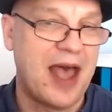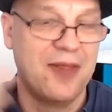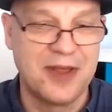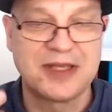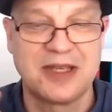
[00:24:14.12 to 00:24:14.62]

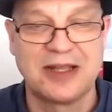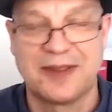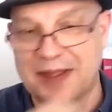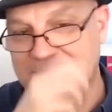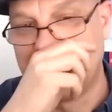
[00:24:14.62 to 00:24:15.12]
this will
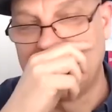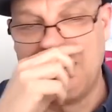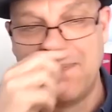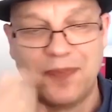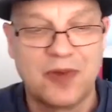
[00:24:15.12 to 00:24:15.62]

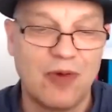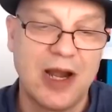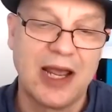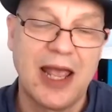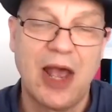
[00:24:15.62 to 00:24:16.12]

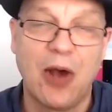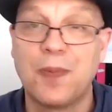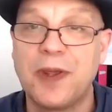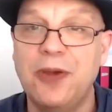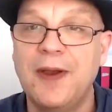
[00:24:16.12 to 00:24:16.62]
really help
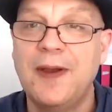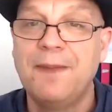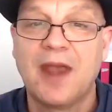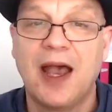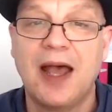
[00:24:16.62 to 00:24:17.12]
you,
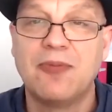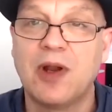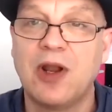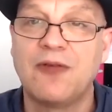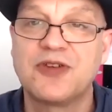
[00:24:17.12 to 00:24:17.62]
and
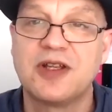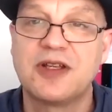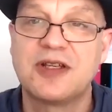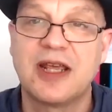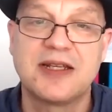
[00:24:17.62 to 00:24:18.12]
we'll obviously
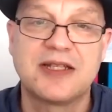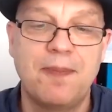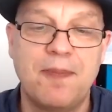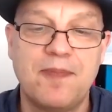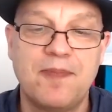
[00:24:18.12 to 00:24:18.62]
dig
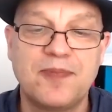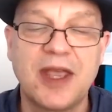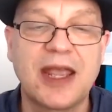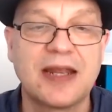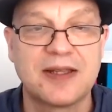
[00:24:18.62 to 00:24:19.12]
into
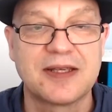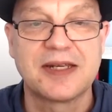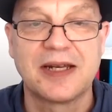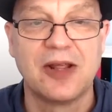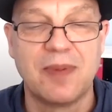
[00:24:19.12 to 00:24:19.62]
this
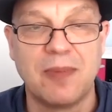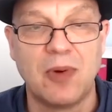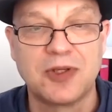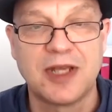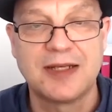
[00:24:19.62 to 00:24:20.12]
in a little bit
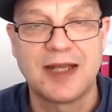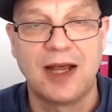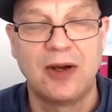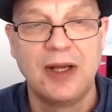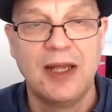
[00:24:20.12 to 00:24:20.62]
more
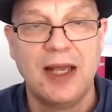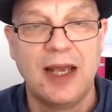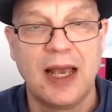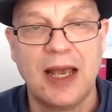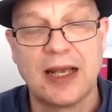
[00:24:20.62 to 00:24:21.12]
detail,
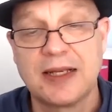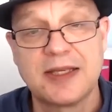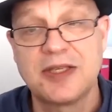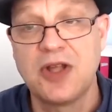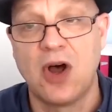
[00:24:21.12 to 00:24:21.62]
because
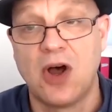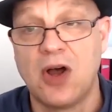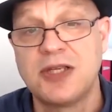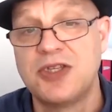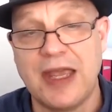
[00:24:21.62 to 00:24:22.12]
it's not
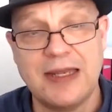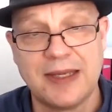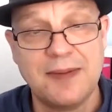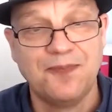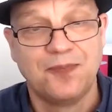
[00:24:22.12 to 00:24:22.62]

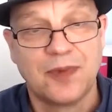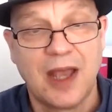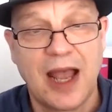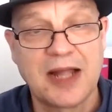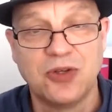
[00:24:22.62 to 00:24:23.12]
easy
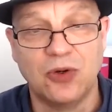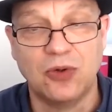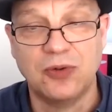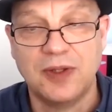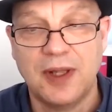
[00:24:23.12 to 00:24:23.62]
at
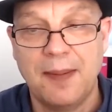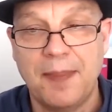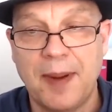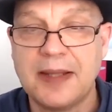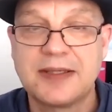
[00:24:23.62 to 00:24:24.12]
all.
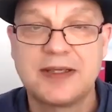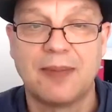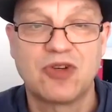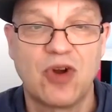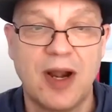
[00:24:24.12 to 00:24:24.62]
But
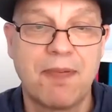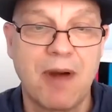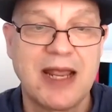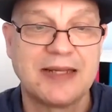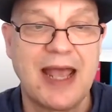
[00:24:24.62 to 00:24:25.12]
I'm trying to
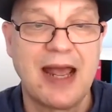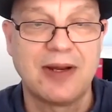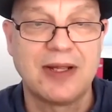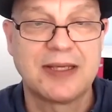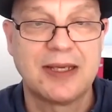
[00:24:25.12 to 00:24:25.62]
break it down
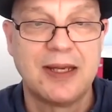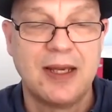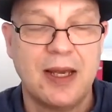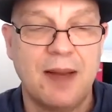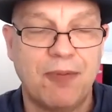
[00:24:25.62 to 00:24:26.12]
into
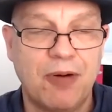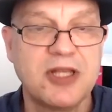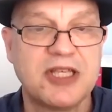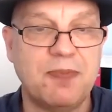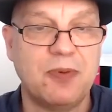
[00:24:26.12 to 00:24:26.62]

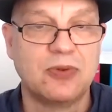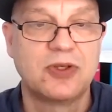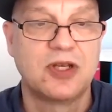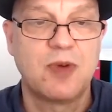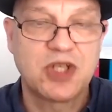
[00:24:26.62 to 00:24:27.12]
principles,
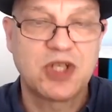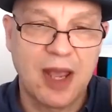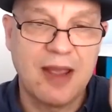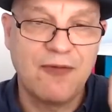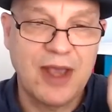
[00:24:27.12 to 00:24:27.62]
because
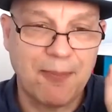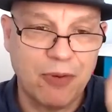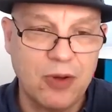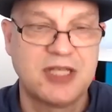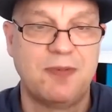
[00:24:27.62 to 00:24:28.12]
if you get
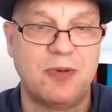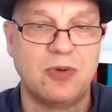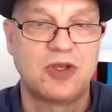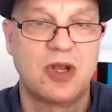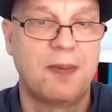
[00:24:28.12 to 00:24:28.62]

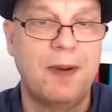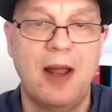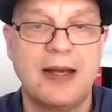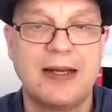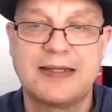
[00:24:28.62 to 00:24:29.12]
principles, you can
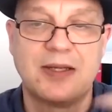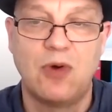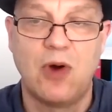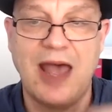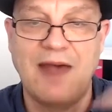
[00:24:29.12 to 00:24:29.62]
apply this to
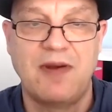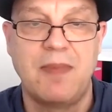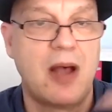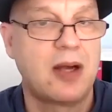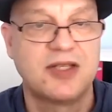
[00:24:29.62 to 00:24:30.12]
whatever
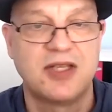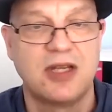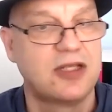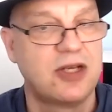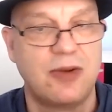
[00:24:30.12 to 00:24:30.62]
marketing
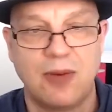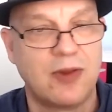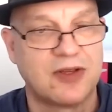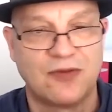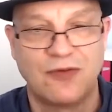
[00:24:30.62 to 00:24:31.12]
you're doing,
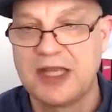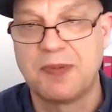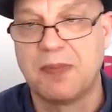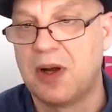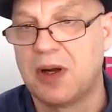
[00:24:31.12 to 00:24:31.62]
whether it's
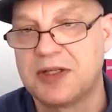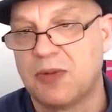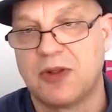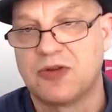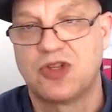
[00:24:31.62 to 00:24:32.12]
Facebook marketing,
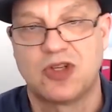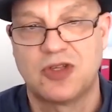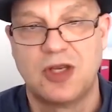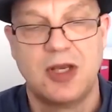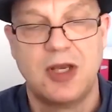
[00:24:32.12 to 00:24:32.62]
whether it's
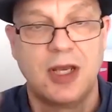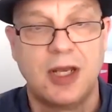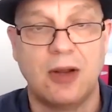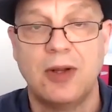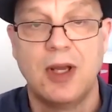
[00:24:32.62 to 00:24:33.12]
just, you know,